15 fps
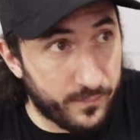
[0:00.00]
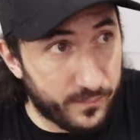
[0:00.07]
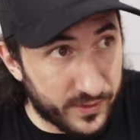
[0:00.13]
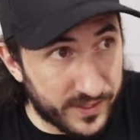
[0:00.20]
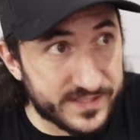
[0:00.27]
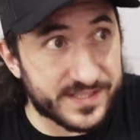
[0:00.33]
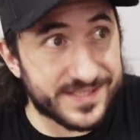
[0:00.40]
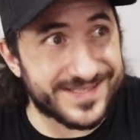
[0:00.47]

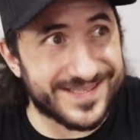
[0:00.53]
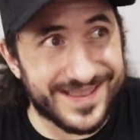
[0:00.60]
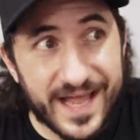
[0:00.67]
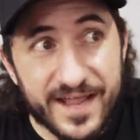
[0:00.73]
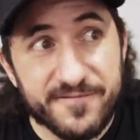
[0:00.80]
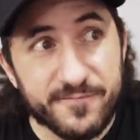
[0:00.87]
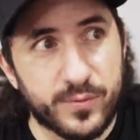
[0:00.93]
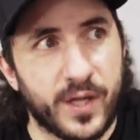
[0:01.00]
place's
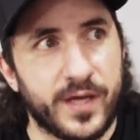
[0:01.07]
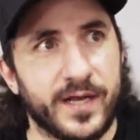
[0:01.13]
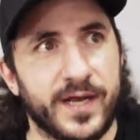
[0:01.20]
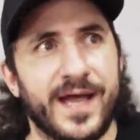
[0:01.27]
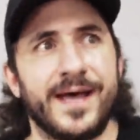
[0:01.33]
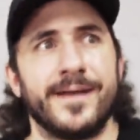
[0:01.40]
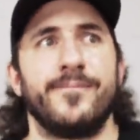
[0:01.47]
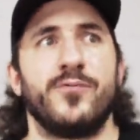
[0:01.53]
lifeblood and
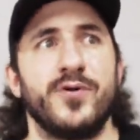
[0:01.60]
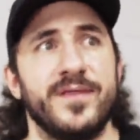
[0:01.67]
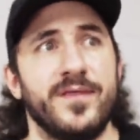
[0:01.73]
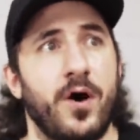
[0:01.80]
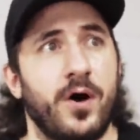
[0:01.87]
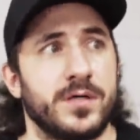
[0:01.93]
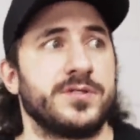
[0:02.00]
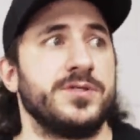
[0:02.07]
kind of breathe
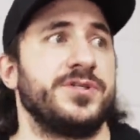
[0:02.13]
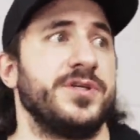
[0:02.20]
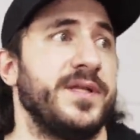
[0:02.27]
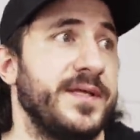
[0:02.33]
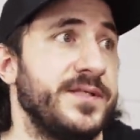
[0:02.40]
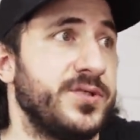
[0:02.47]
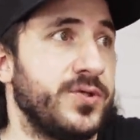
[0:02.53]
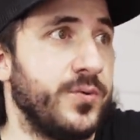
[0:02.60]
oxygen
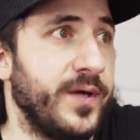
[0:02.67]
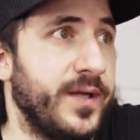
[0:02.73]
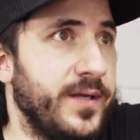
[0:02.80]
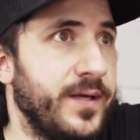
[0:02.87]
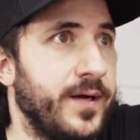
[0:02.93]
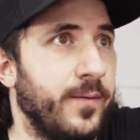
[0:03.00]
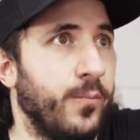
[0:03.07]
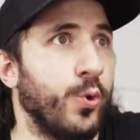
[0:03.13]
into it.
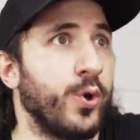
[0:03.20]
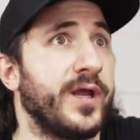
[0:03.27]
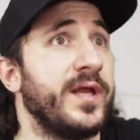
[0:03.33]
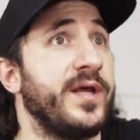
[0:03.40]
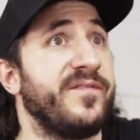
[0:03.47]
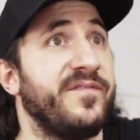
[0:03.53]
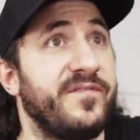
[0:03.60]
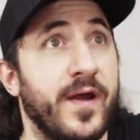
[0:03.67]
We're
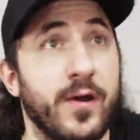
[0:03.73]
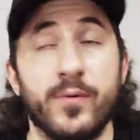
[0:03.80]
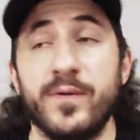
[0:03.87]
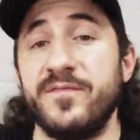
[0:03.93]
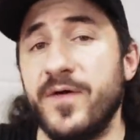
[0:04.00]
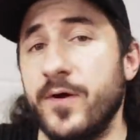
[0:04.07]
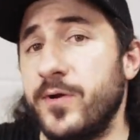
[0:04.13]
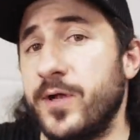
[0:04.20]
getting
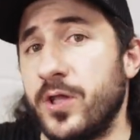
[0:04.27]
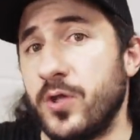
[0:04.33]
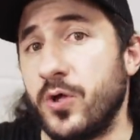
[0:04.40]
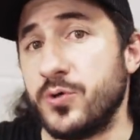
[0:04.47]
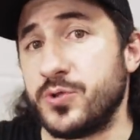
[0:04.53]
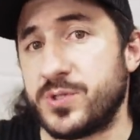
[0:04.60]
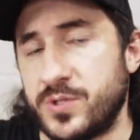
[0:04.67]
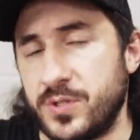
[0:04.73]
very, very
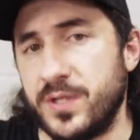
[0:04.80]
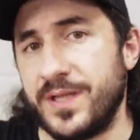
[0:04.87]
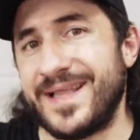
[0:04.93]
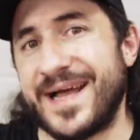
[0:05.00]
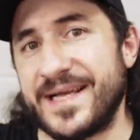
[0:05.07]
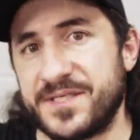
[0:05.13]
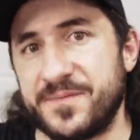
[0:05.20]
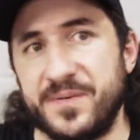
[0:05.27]
close to the
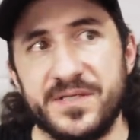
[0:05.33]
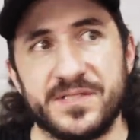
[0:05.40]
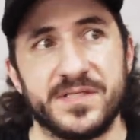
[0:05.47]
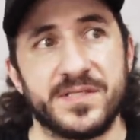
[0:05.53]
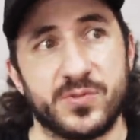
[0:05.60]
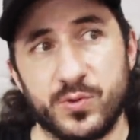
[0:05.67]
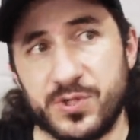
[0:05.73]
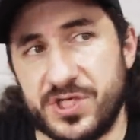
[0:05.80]
last
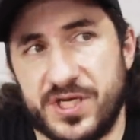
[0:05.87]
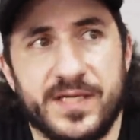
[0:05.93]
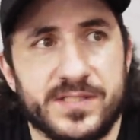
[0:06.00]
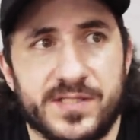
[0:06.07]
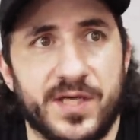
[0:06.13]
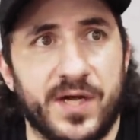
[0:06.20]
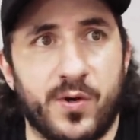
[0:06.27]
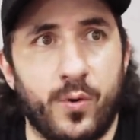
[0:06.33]
pieces, which
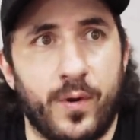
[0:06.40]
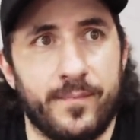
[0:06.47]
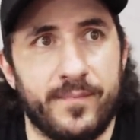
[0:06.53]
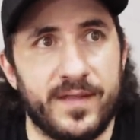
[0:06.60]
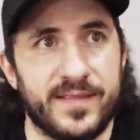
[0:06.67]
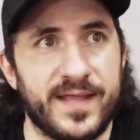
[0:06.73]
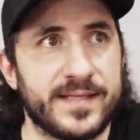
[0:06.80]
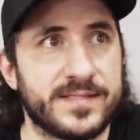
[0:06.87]
is the
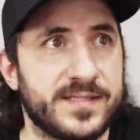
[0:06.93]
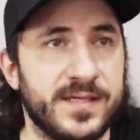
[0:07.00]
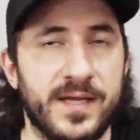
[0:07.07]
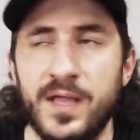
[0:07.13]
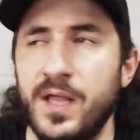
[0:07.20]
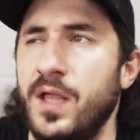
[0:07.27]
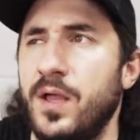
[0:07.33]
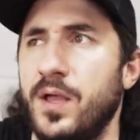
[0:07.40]
equipment. That's,
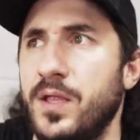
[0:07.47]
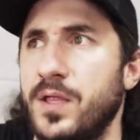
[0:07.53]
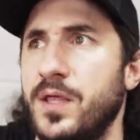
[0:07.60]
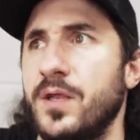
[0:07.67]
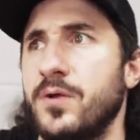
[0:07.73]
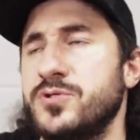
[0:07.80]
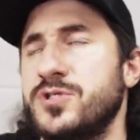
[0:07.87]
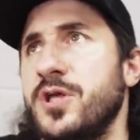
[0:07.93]

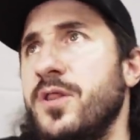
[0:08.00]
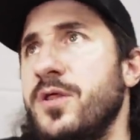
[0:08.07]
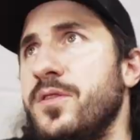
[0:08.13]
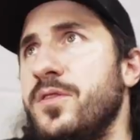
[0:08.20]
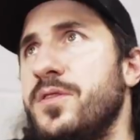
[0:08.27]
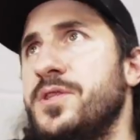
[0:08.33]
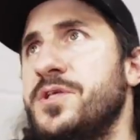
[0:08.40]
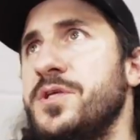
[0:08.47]
you know, to
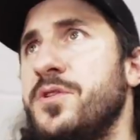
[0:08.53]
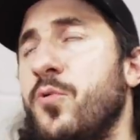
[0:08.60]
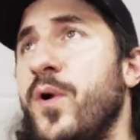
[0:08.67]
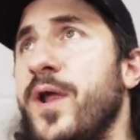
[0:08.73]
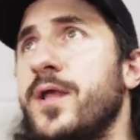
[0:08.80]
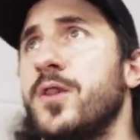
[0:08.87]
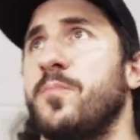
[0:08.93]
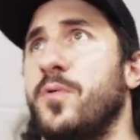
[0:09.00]
the
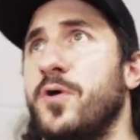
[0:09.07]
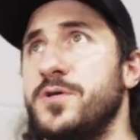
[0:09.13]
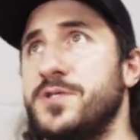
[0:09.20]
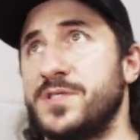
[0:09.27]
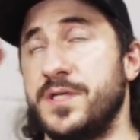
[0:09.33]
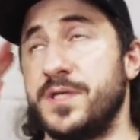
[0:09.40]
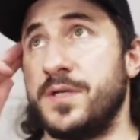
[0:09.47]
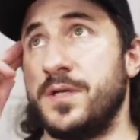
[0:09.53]
regular
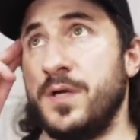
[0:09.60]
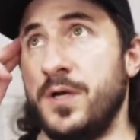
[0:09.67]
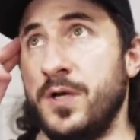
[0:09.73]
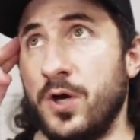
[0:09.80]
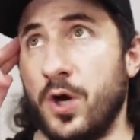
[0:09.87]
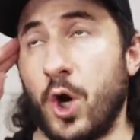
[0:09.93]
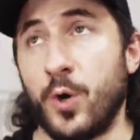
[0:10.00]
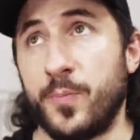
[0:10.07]
person
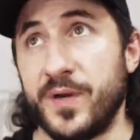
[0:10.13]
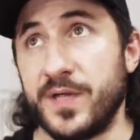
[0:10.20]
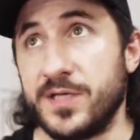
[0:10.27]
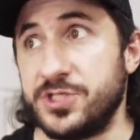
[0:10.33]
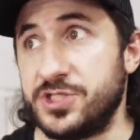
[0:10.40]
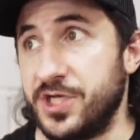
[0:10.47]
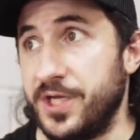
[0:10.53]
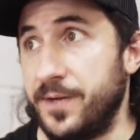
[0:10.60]
opening a
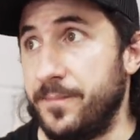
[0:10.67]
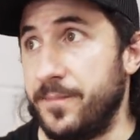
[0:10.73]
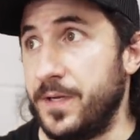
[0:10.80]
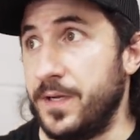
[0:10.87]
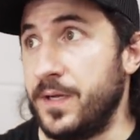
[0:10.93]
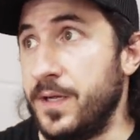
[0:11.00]
gym,